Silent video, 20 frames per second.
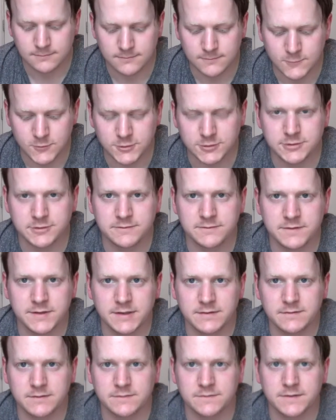What's your
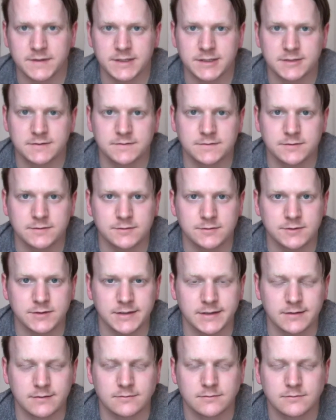favorite fast food
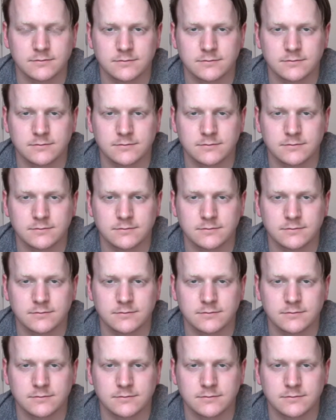chain?